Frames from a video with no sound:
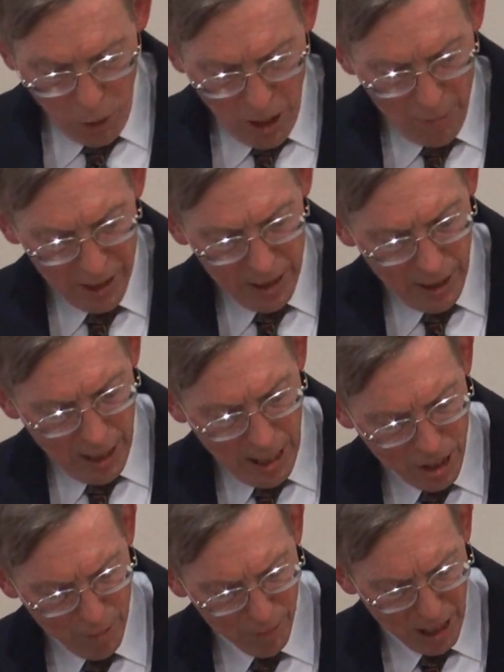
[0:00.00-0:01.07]
Muhammad
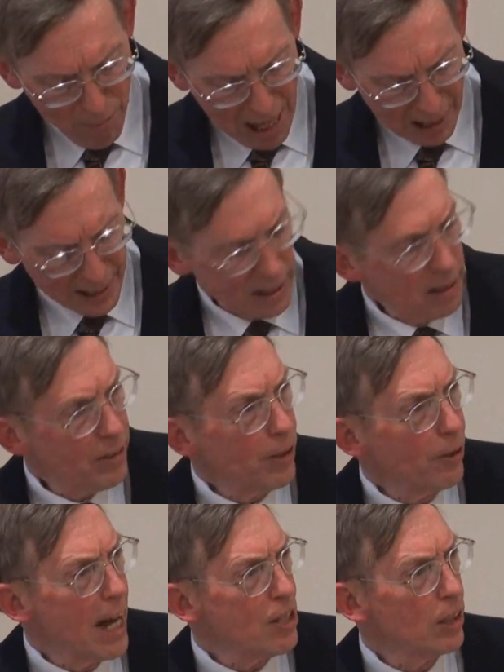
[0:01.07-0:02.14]
Hashim Kamali of
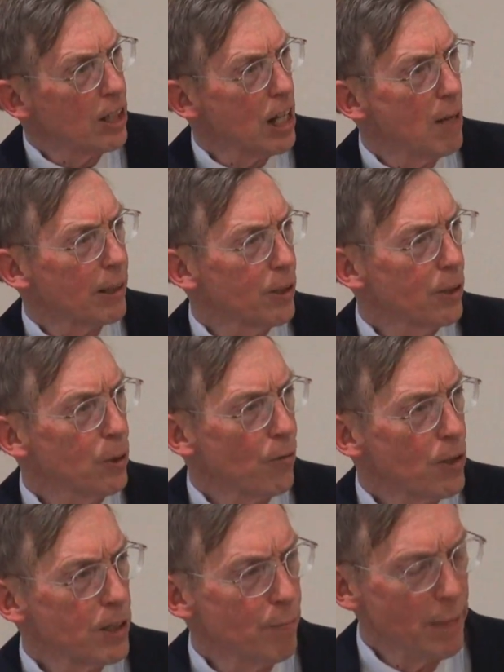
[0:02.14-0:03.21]
the International Islamic
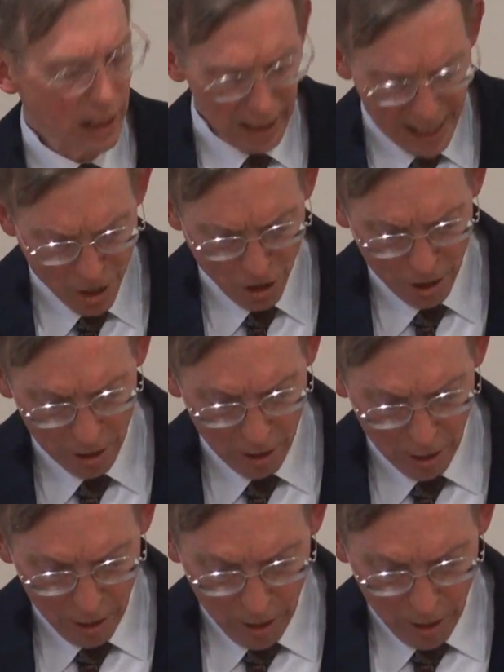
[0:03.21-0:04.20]
University of Malaysia